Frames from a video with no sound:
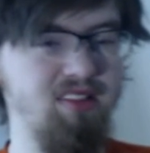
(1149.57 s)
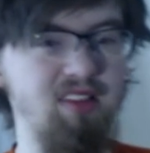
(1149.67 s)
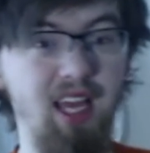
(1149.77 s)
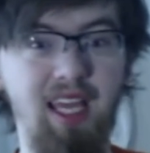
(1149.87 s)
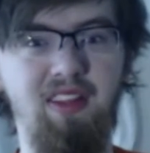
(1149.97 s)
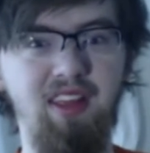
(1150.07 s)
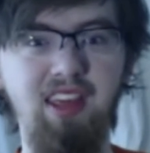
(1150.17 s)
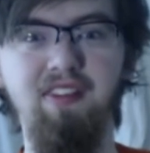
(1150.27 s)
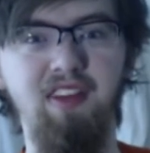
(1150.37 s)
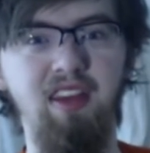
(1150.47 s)
like the
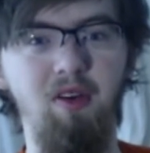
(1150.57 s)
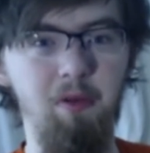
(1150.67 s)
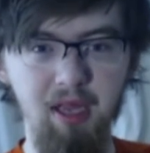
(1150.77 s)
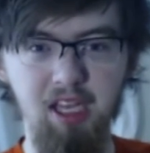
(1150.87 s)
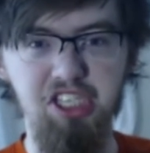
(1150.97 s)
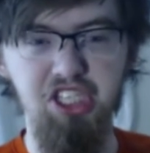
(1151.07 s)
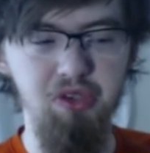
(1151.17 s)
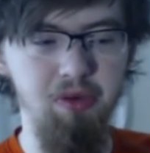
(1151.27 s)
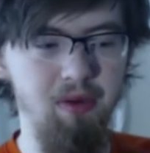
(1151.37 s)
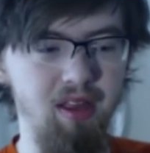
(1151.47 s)
Eevee or
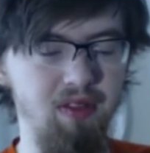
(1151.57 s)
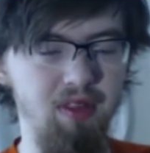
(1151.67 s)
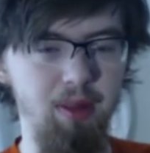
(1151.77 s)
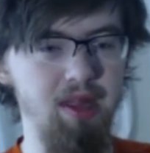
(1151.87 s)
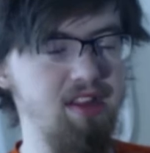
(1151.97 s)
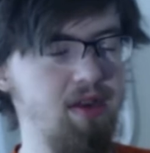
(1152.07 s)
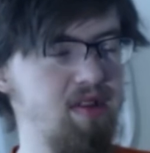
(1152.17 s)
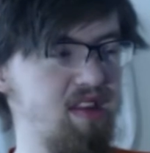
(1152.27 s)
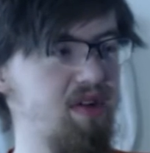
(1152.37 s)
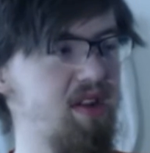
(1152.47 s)
Pikachu in the Let's Go
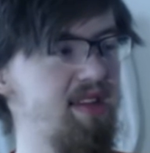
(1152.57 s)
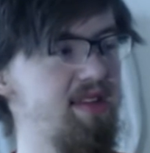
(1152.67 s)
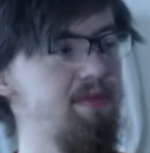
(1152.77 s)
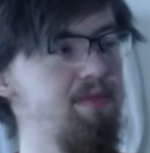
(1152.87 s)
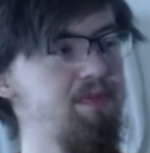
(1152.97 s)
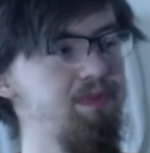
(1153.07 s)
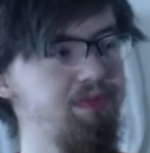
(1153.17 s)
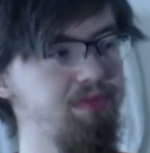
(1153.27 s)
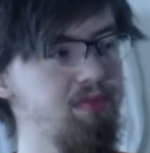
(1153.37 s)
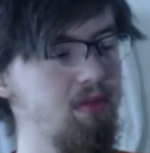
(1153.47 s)
series?
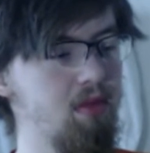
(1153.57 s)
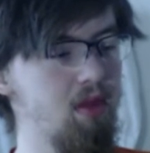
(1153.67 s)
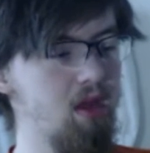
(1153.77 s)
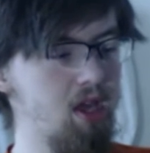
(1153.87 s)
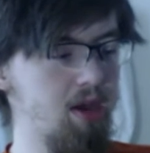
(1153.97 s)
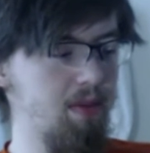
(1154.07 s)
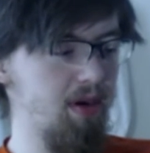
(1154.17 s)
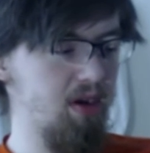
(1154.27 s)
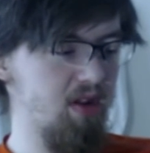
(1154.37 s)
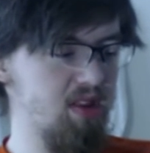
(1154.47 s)

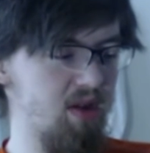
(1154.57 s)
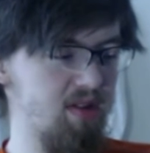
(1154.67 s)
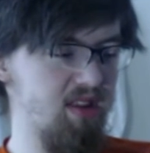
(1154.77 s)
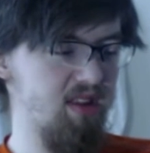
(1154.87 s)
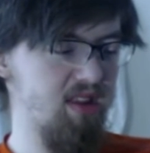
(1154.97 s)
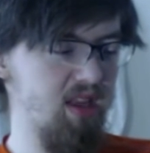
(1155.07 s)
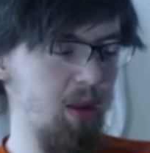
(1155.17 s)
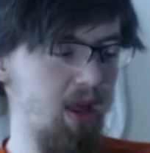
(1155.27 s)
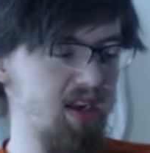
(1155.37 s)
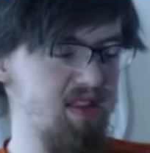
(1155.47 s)
But also, so seeing a
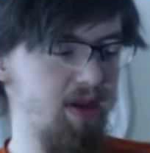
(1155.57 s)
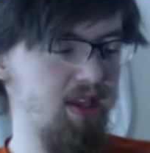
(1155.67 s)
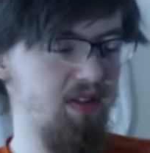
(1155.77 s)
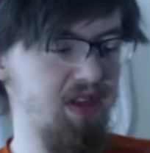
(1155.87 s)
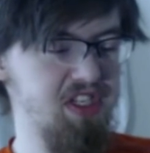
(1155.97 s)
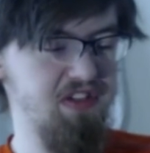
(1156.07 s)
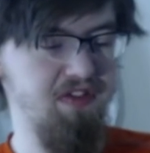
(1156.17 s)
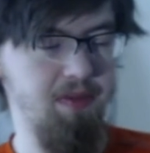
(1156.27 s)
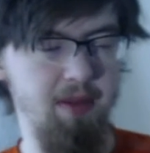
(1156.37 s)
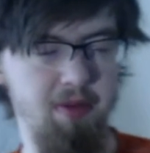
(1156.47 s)
lot of speculation
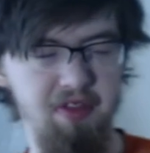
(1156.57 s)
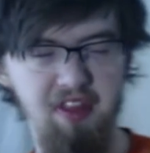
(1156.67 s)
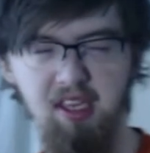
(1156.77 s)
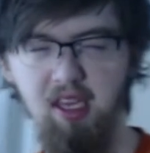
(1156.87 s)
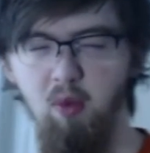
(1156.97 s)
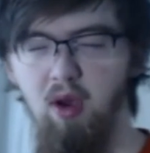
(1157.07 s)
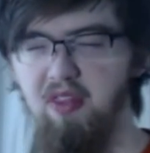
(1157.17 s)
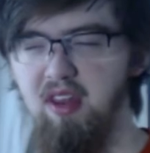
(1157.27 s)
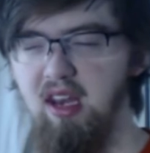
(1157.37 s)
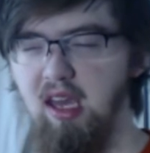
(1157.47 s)
for people thinking what
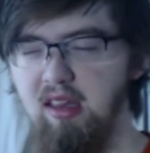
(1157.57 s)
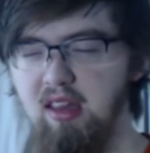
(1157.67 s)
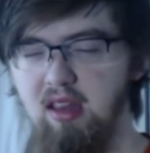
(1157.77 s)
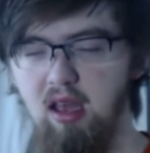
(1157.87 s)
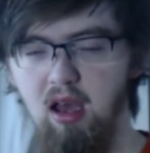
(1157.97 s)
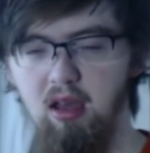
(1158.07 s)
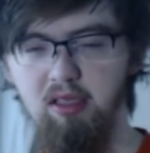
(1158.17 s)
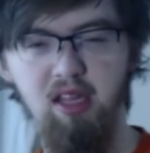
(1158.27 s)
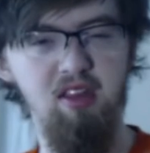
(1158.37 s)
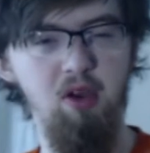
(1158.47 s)
the next
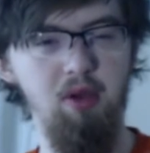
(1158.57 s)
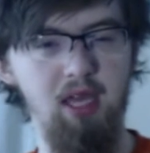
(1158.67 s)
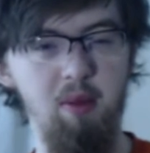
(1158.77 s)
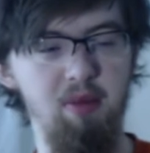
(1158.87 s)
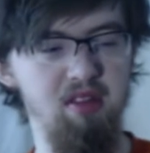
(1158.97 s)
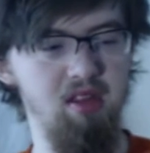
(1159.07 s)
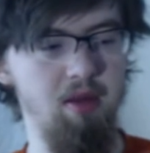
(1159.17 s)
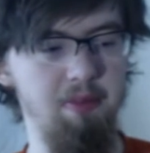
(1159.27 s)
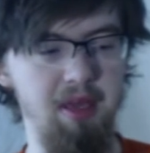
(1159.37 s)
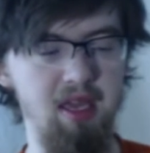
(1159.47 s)
Let's Go game was gonna
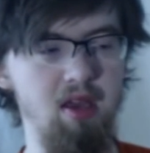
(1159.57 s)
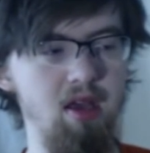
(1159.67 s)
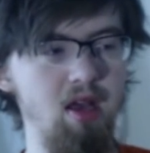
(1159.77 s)
be.